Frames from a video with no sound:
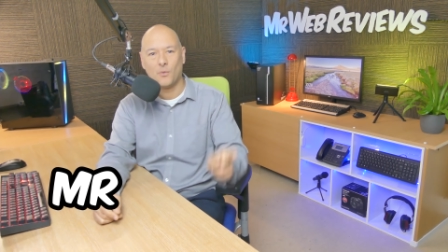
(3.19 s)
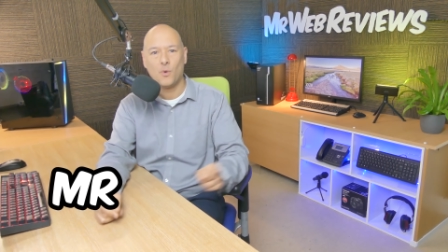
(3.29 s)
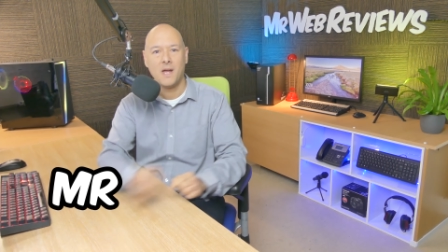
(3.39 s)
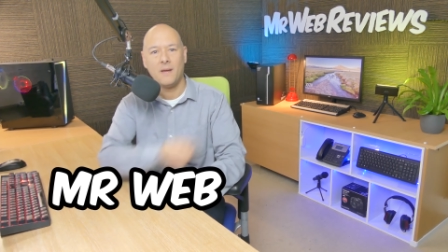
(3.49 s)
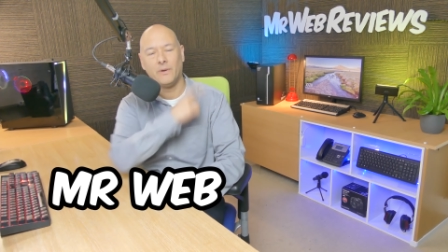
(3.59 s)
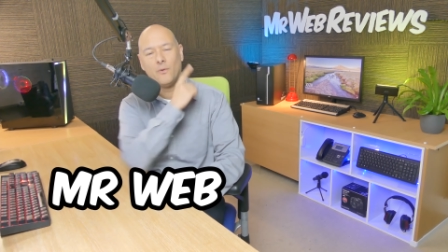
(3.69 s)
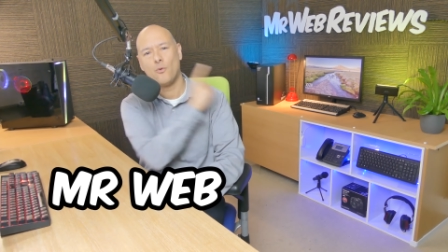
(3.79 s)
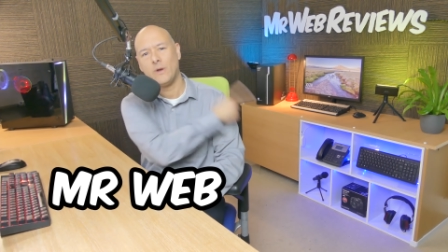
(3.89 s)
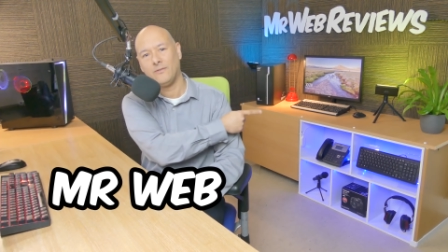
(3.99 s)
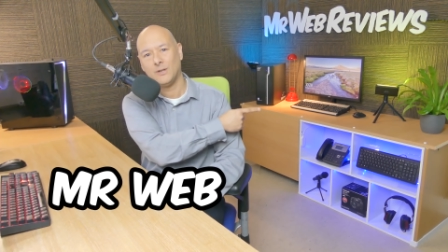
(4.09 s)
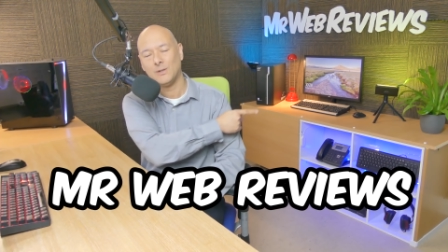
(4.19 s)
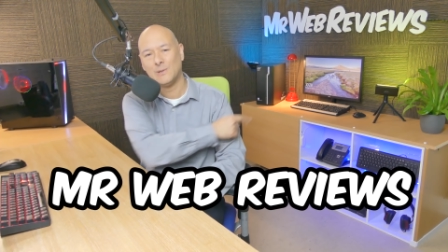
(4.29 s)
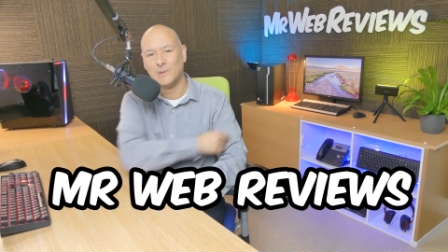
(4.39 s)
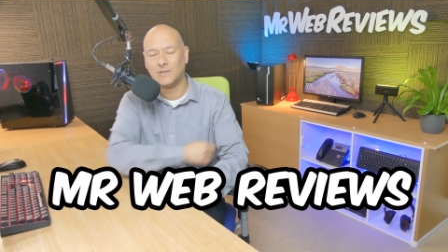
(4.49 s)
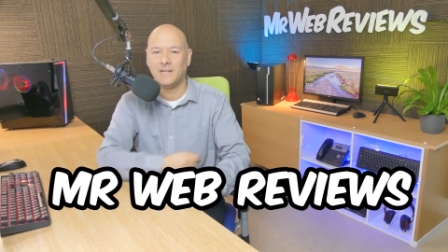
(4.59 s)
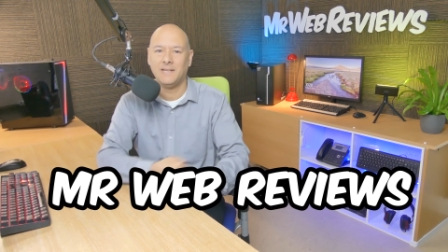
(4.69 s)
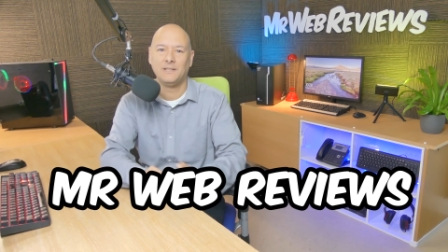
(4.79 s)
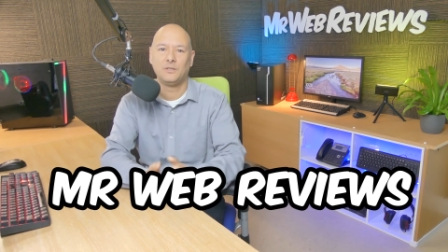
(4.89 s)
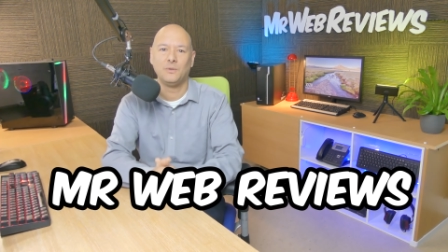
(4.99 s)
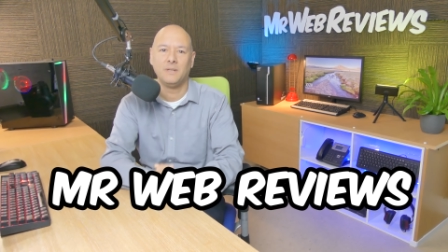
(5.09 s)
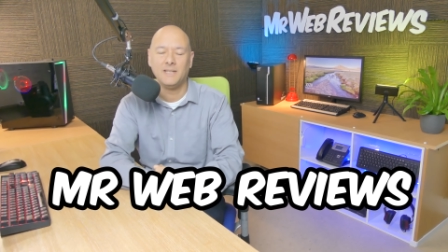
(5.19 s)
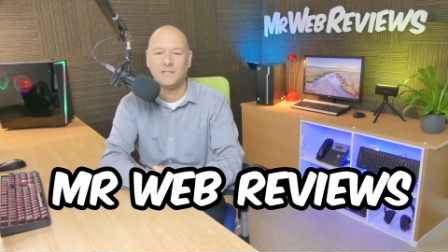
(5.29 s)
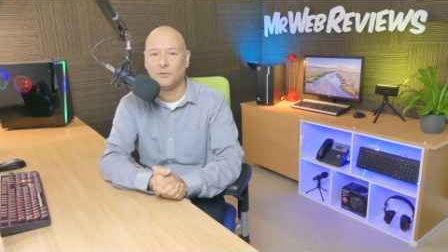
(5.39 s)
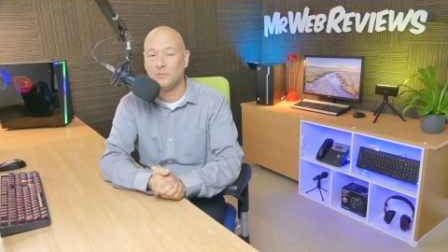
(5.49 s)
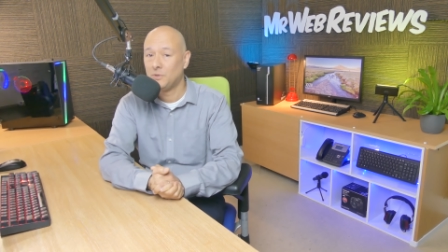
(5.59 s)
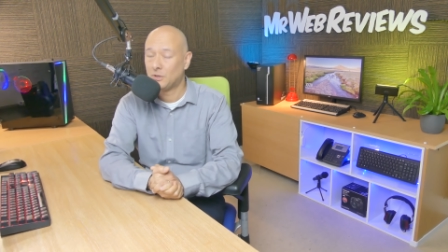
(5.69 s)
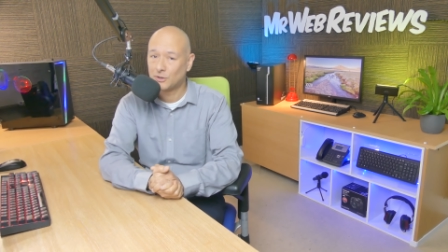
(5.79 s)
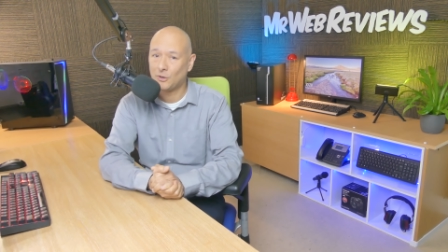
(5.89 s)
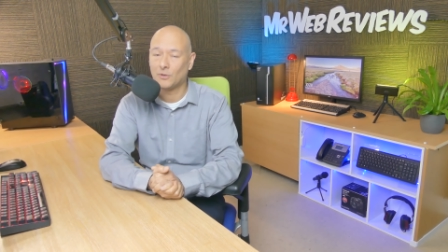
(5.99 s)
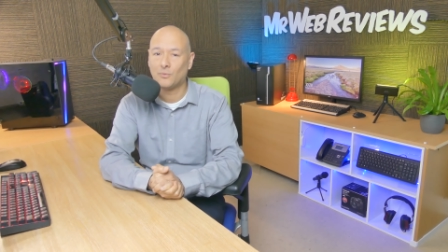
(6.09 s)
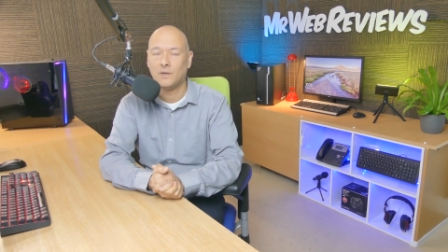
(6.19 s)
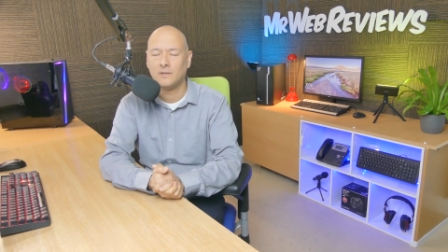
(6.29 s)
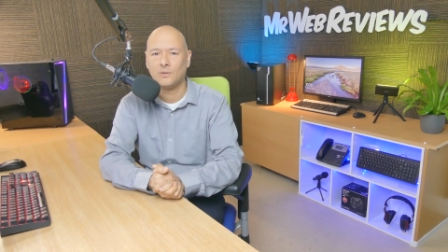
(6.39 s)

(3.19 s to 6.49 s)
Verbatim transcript: Web Reviews and today is going to be a short one.